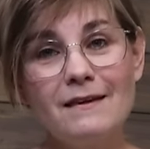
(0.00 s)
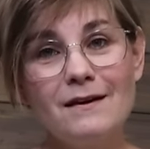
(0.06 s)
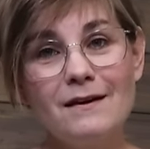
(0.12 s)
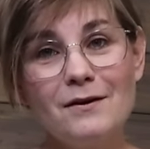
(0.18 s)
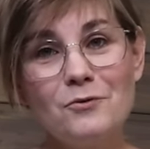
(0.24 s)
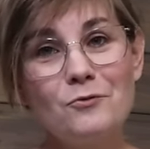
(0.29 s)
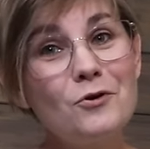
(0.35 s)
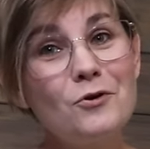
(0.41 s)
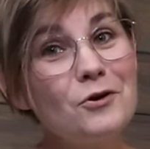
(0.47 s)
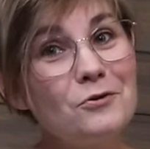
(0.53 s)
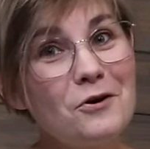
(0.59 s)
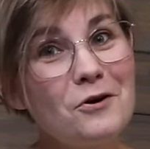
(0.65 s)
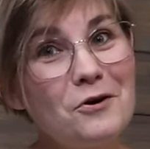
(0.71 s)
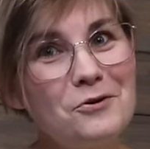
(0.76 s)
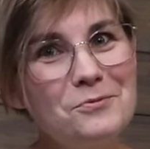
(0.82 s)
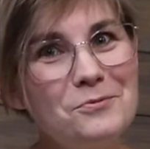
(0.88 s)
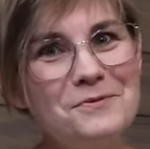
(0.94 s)

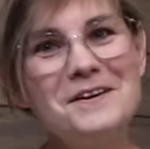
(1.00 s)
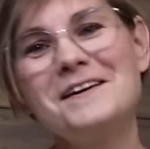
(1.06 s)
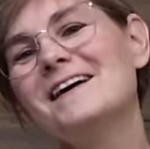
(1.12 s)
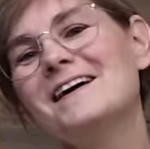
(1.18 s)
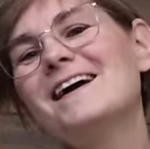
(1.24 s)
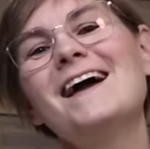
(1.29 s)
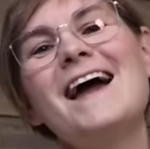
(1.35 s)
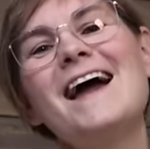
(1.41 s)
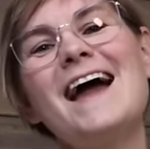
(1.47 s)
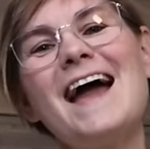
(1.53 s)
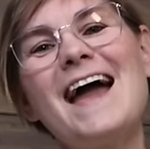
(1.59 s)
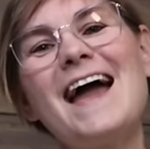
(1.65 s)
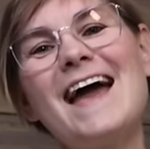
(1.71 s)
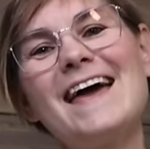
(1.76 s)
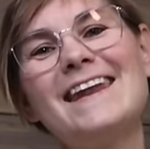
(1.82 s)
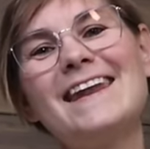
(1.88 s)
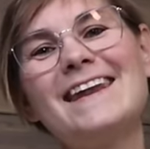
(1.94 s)
wardrobe,
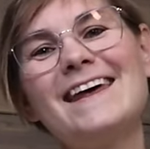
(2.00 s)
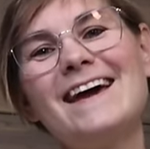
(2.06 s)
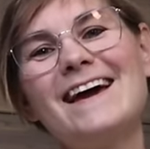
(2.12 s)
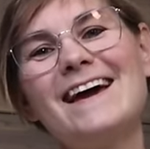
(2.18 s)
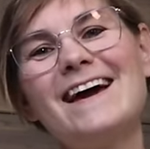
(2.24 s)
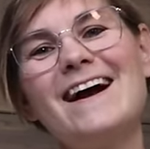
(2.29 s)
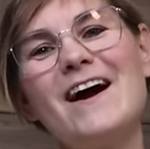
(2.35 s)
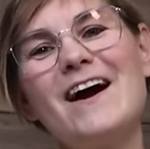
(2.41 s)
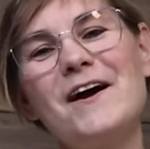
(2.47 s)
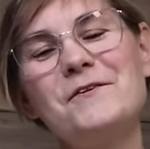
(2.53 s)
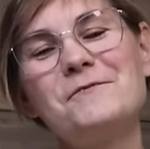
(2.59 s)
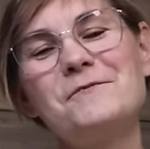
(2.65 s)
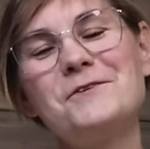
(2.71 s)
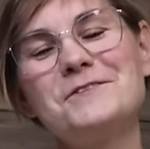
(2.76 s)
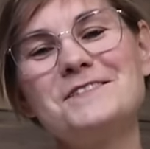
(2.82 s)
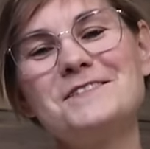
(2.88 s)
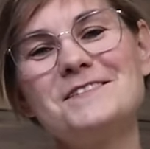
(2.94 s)
and I
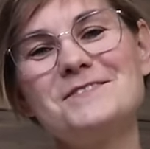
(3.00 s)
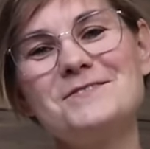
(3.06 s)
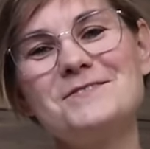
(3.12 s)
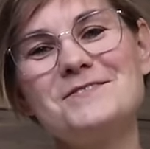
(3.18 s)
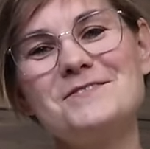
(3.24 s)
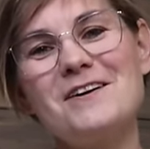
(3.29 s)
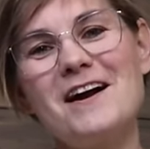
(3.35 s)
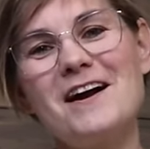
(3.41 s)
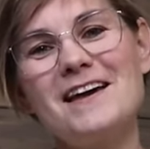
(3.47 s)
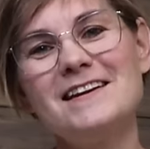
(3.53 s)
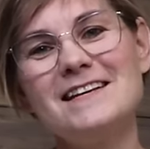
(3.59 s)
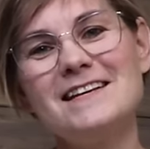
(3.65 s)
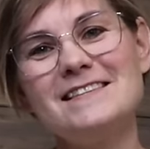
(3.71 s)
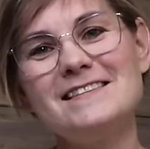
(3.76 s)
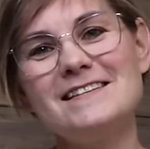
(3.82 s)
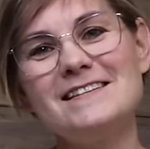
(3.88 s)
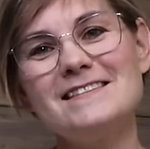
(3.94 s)
wanted to try and
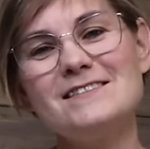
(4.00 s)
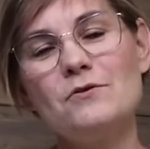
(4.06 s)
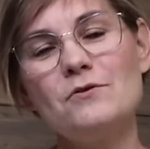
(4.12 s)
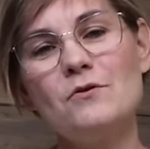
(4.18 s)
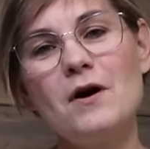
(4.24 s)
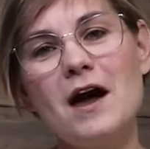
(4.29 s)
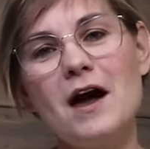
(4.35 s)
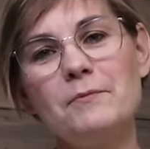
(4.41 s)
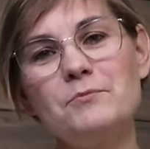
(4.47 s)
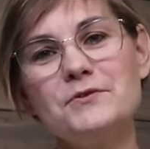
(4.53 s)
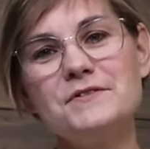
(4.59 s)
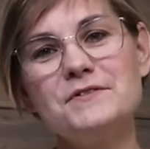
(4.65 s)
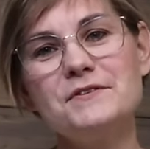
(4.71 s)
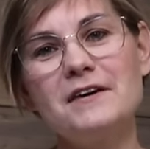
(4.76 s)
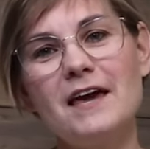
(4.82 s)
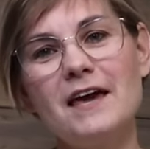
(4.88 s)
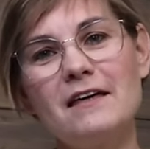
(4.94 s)
knit it. So I put
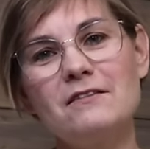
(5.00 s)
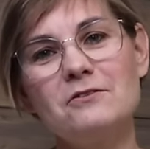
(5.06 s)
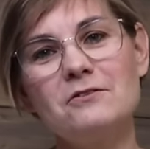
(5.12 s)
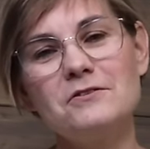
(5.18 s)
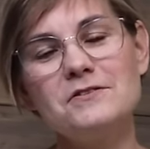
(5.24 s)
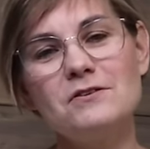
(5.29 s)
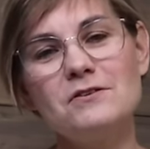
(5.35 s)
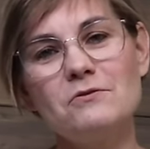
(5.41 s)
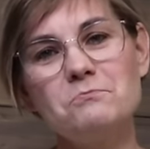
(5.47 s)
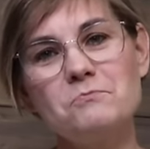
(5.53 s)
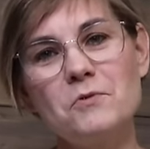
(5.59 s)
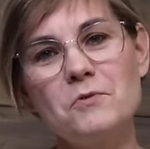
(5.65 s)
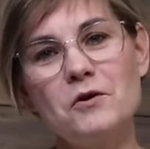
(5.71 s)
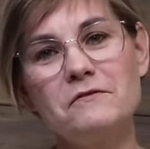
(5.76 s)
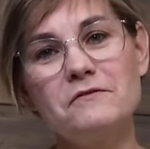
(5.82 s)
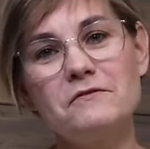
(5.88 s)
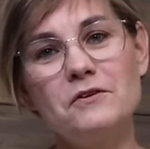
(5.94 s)
together some
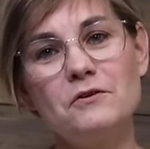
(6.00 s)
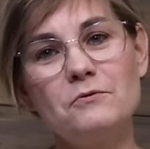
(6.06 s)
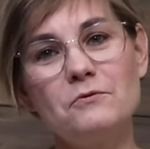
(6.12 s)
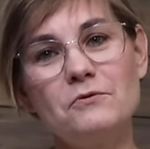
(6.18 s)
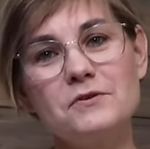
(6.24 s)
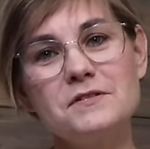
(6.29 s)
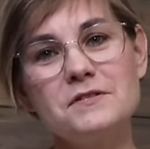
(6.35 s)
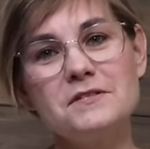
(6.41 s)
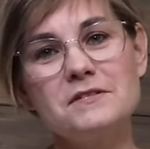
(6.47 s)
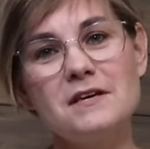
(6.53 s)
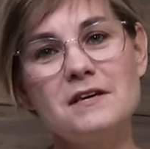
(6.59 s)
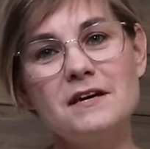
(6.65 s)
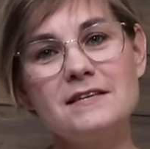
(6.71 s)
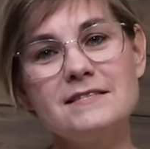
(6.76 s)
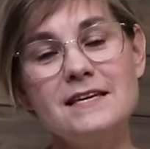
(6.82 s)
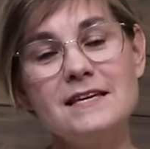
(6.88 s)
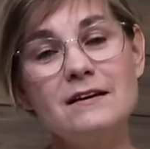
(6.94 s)
of those
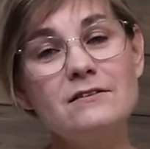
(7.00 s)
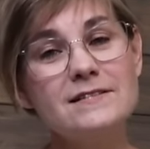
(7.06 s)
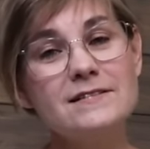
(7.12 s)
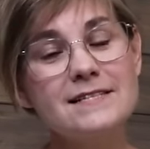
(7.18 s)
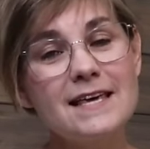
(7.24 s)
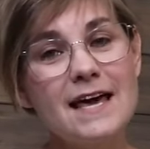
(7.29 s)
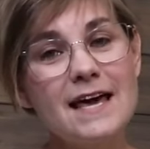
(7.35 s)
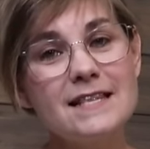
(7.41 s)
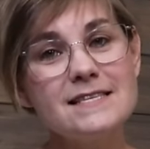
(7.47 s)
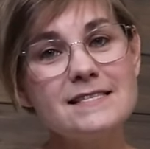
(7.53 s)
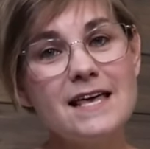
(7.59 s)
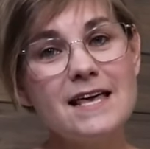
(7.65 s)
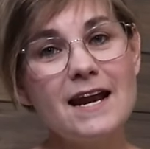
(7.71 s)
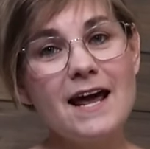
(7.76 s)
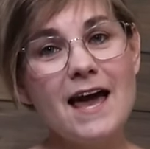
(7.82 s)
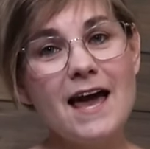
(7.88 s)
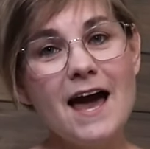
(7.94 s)
single skeins that
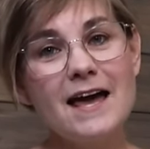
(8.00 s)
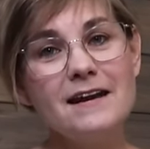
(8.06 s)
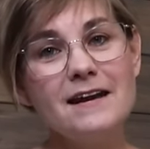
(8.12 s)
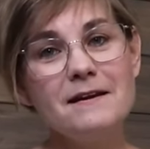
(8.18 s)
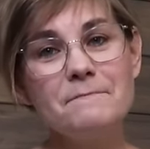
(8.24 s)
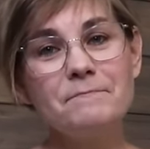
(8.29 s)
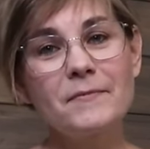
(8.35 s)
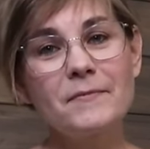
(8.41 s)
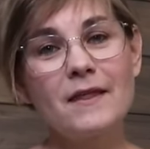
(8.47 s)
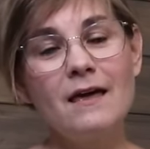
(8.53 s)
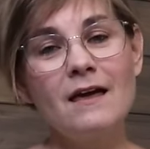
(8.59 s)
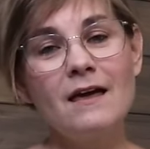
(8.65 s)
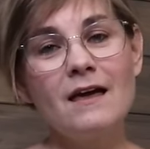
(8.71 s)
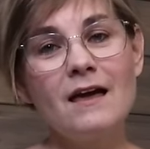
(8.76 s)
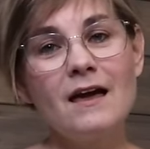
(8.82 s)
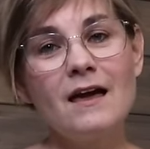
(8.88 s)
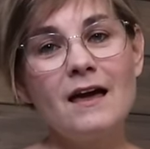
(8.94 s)
I have,
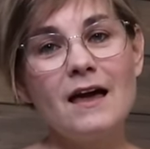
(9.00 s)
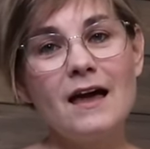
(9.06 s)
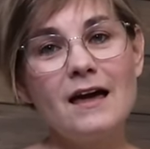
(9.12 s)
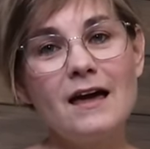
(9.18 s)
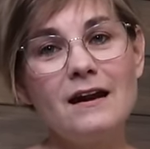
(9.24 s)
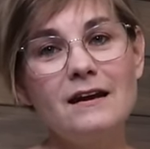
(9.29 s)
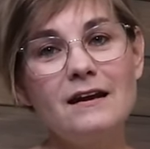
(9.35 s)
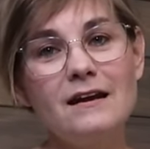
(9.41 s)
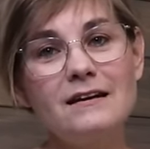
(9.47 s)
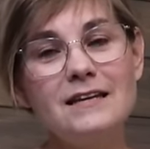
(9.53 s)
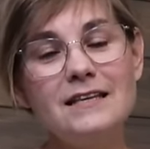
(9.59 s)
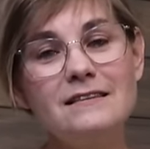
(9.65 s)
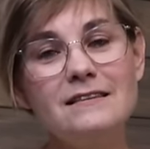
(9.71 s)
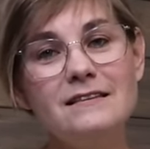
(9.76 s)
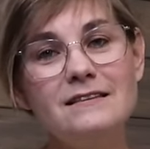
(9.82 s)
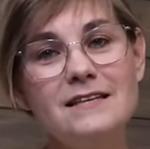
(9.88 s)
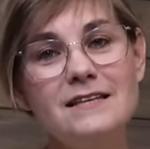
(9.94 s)
and I
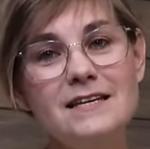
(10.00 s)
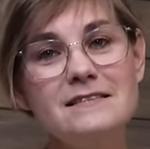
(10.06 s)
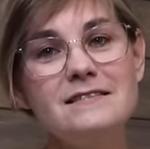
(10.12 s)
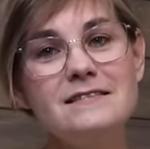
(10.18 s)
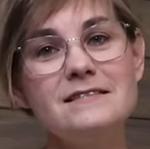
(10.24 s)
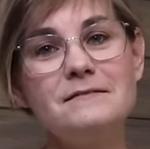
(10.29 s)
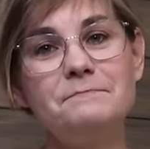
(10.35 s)
knitted this.